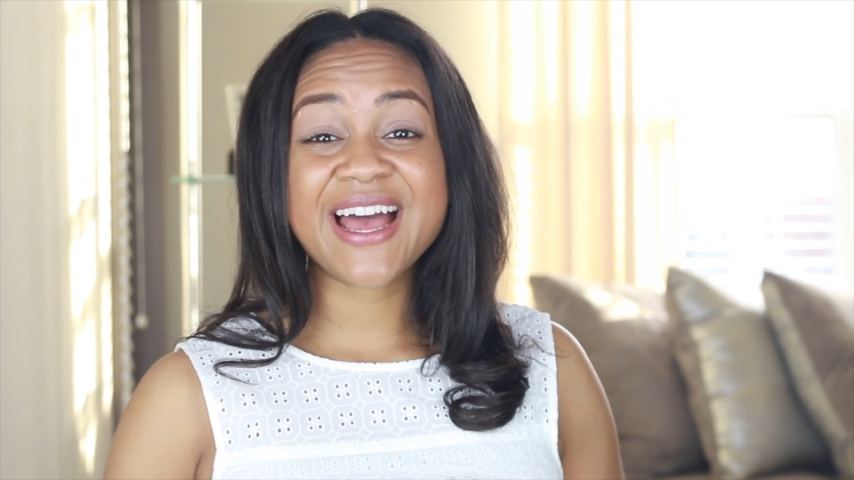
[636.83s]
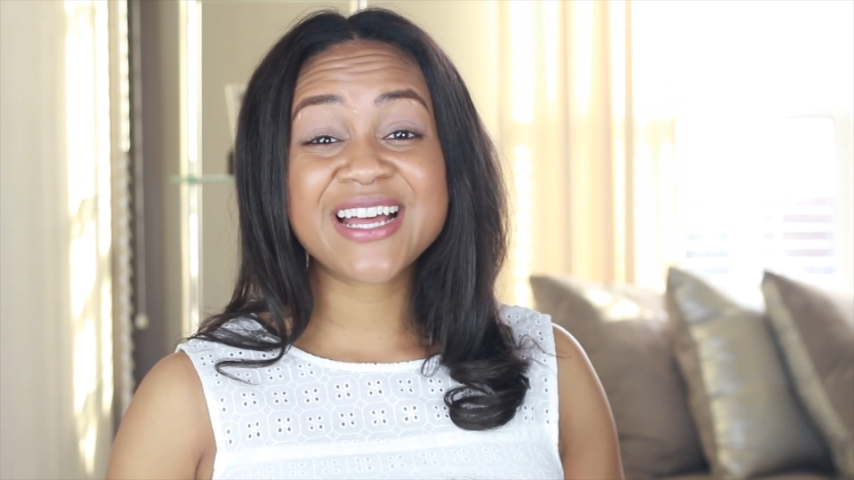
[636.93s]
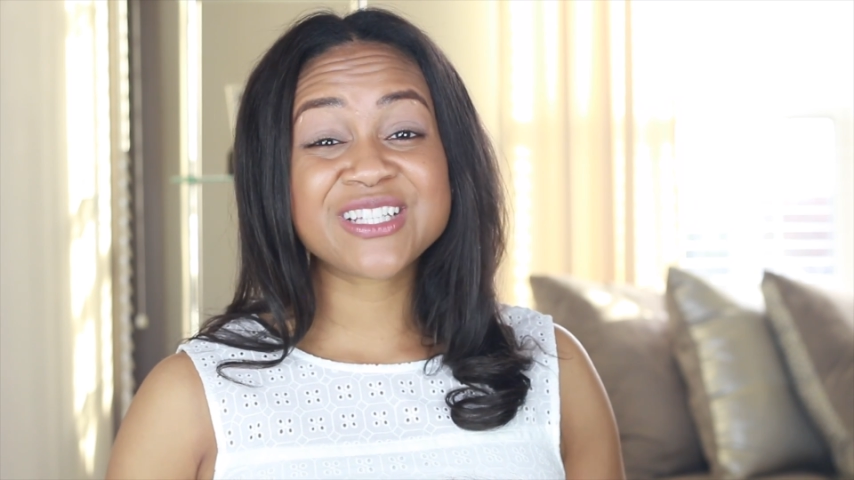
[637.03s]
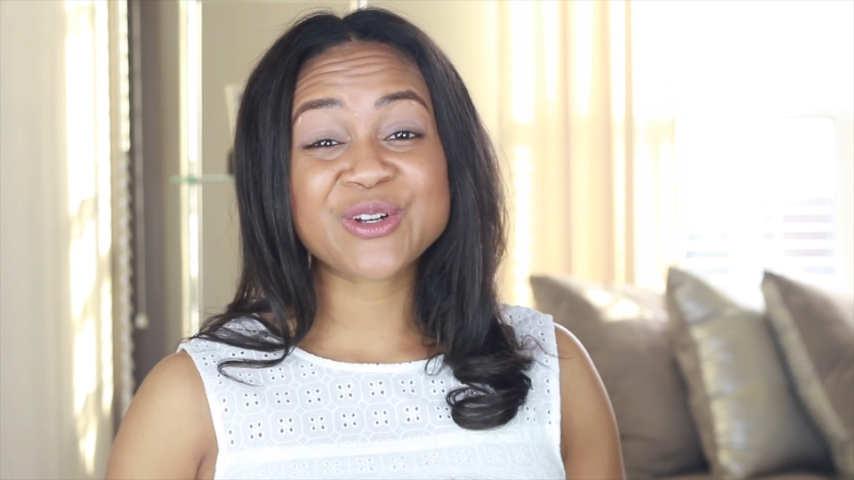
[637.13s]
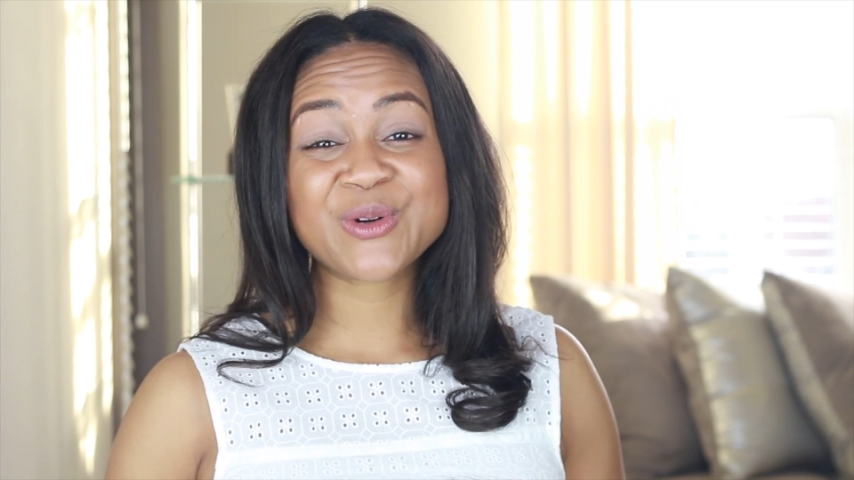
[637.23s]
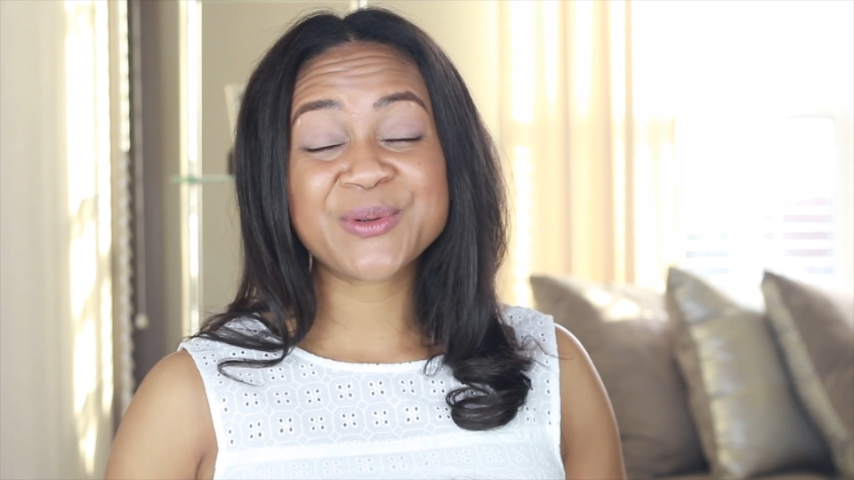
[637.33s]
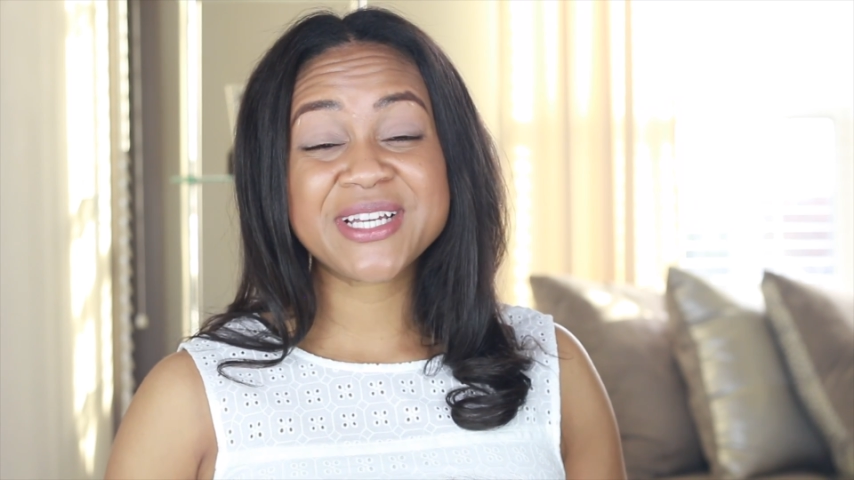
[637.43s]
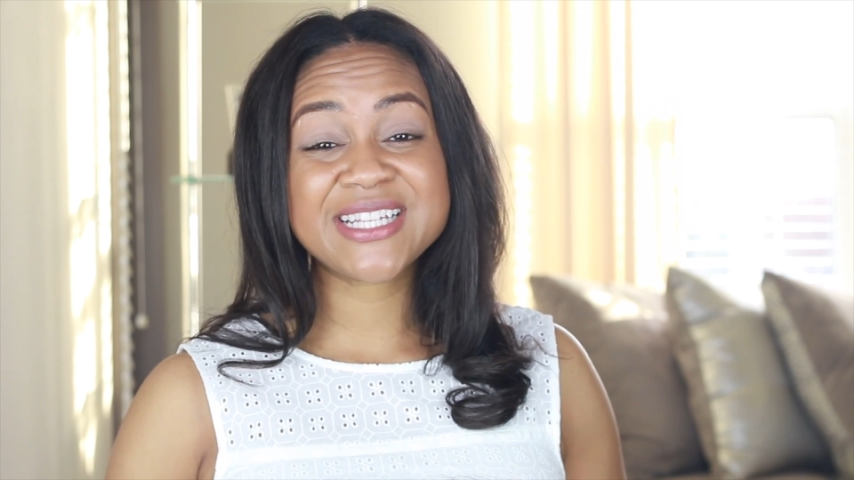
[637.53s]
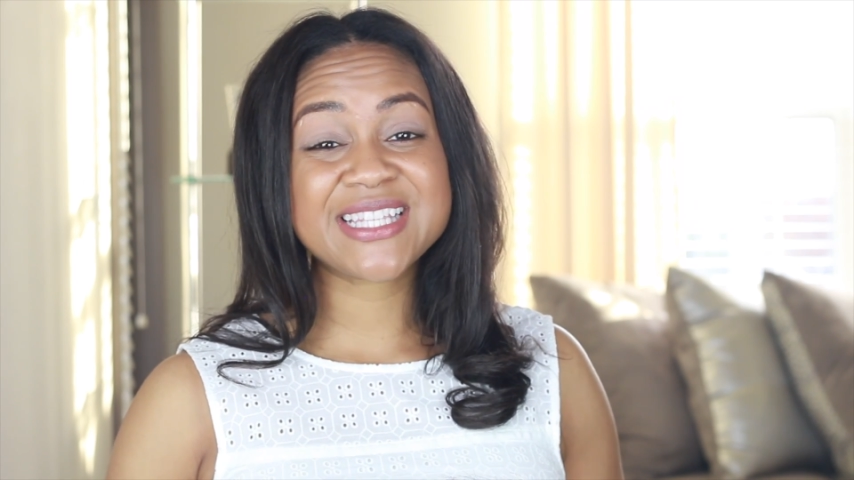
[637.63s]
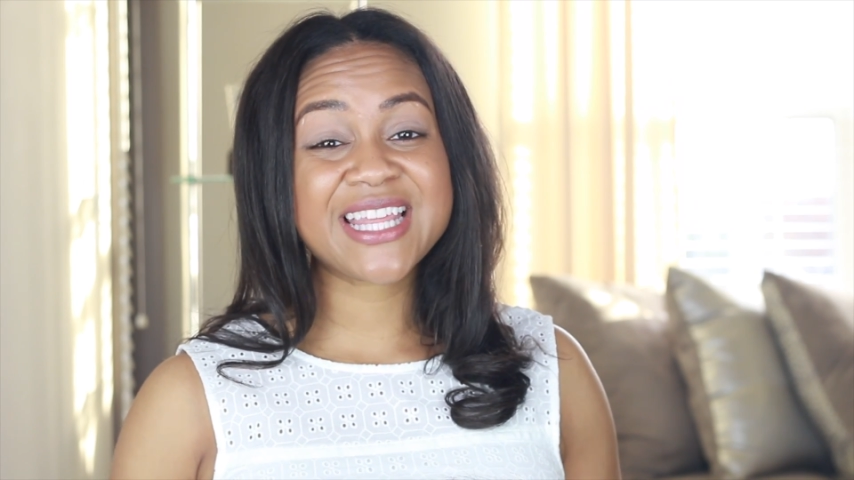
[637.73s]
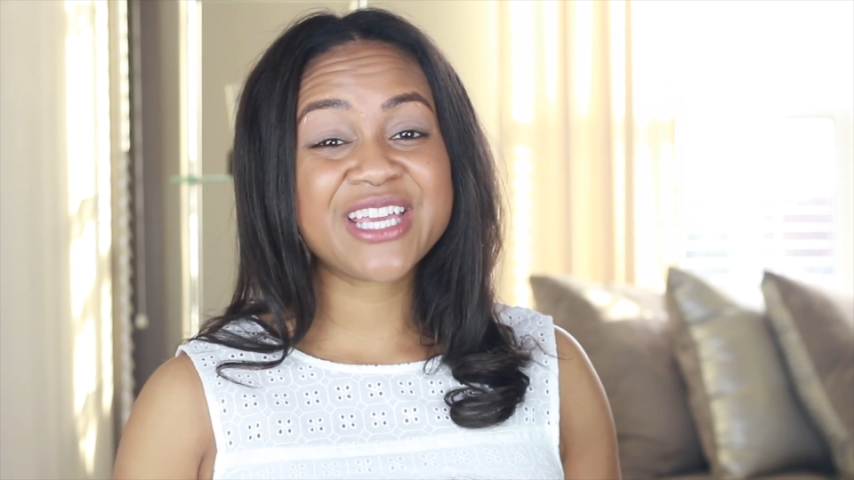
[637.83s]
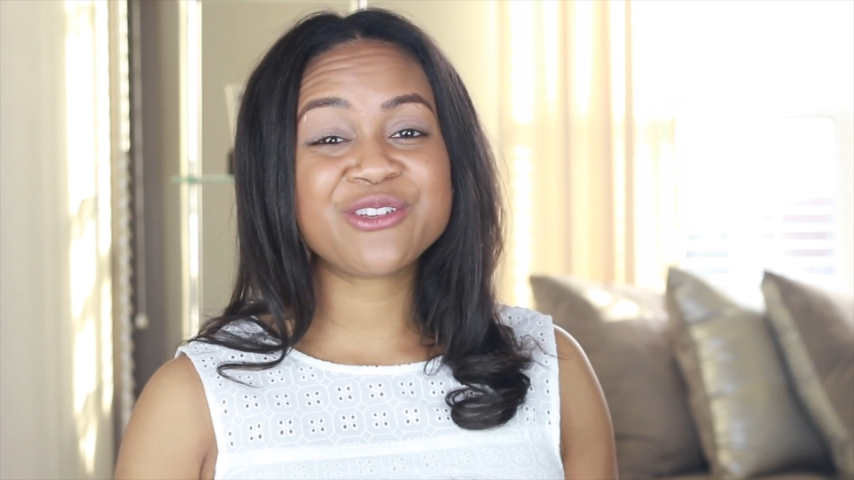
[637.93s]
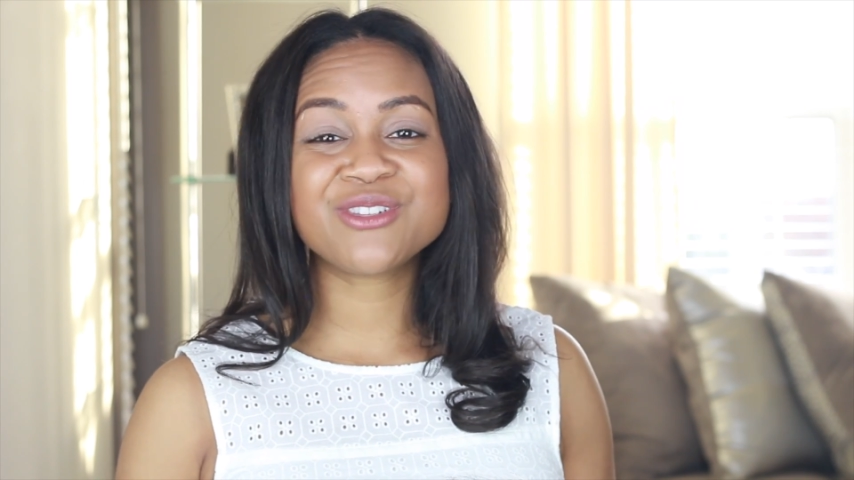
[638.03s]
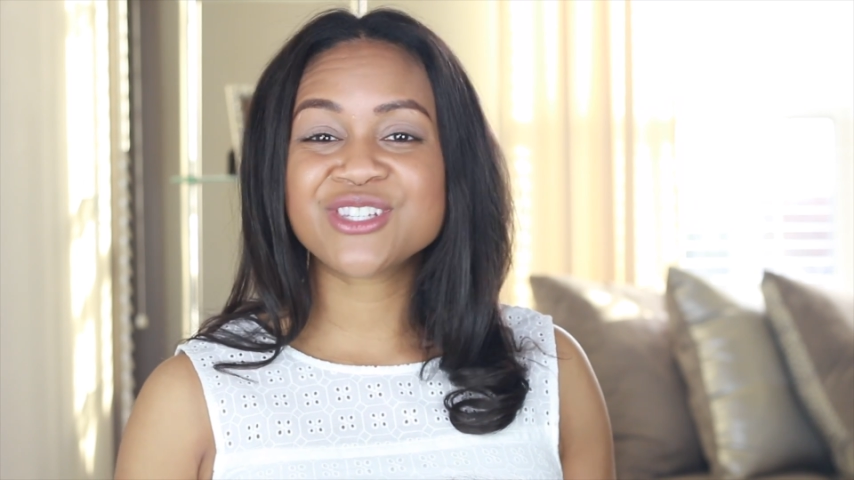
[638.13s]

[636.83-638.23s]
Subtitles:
As always, thank you